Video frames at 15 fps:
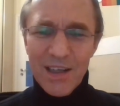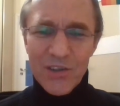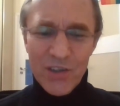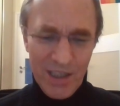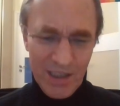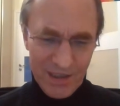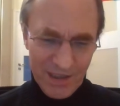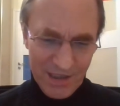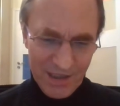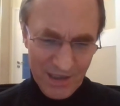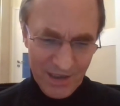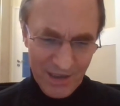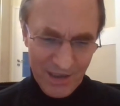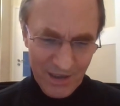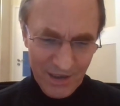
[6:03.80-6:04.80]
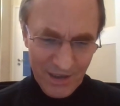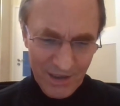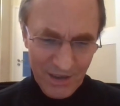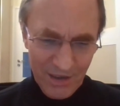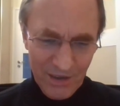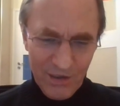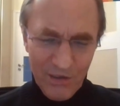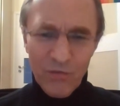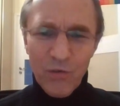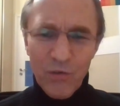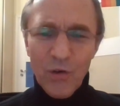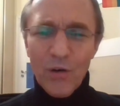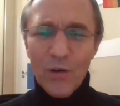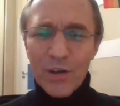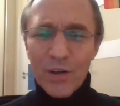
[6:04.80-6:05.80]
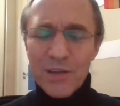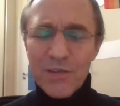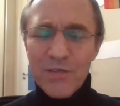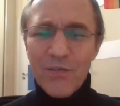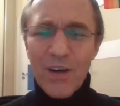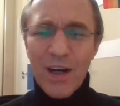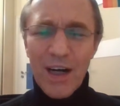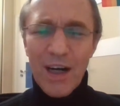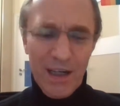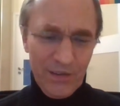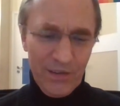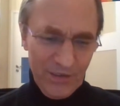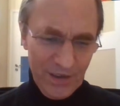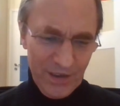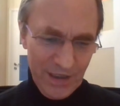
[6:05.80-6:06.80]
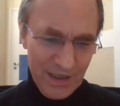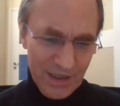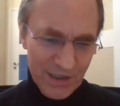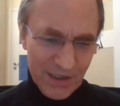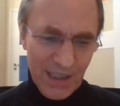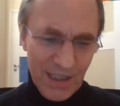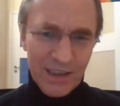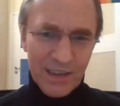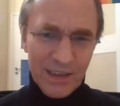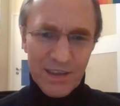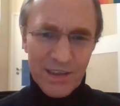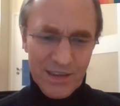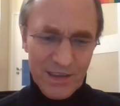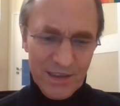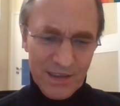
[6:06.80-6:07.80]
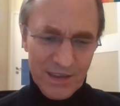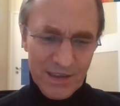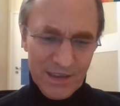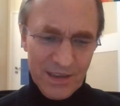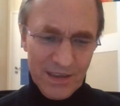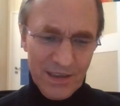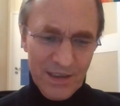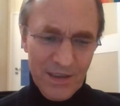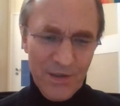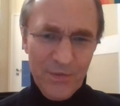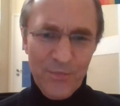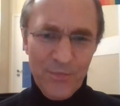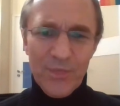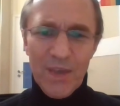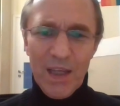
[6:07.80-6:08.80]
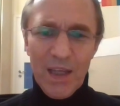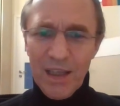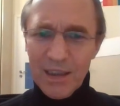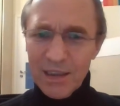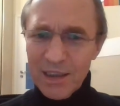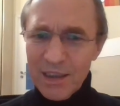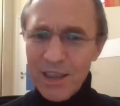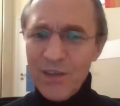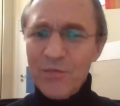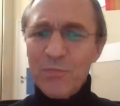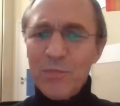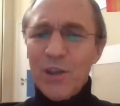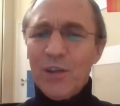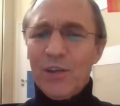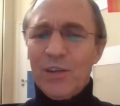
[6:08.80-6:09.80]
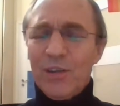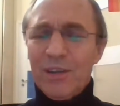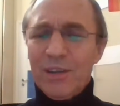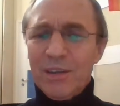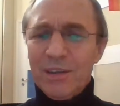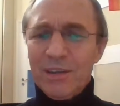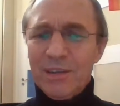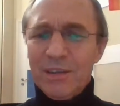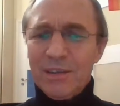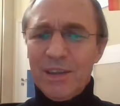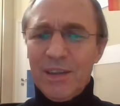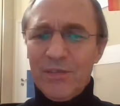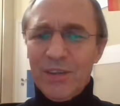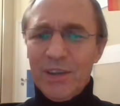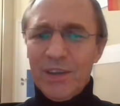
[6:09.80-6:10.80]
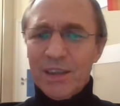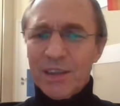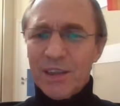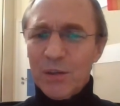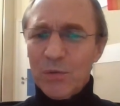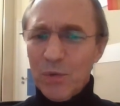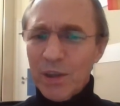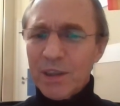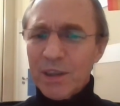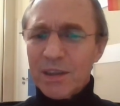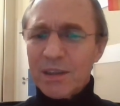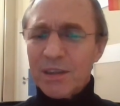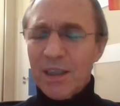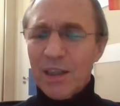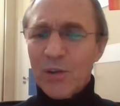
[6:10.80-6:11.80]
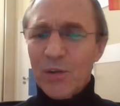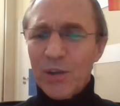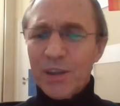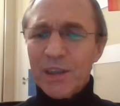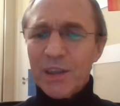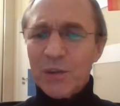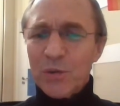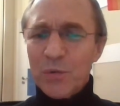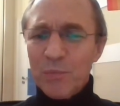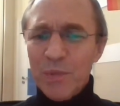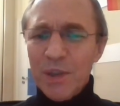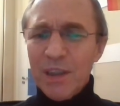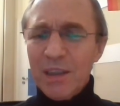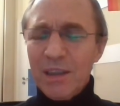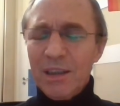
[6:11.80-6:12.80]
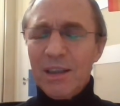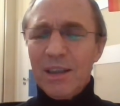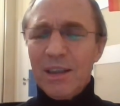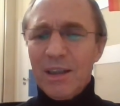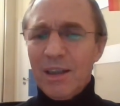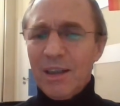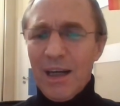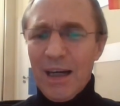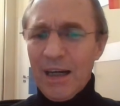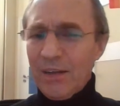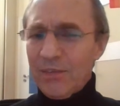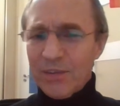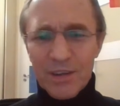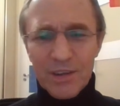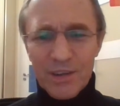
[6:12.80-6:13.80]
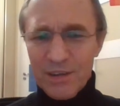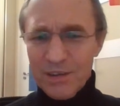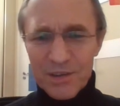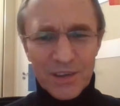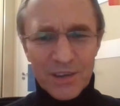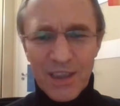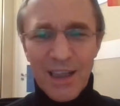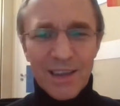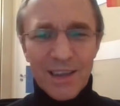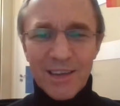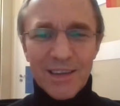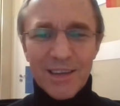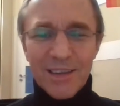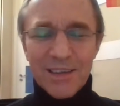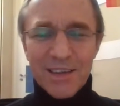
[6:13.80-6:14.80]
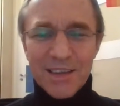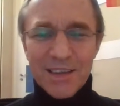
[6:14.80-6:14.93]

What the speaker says: just 4 or 5 sentences. And give me your definition. What, according to me, after studying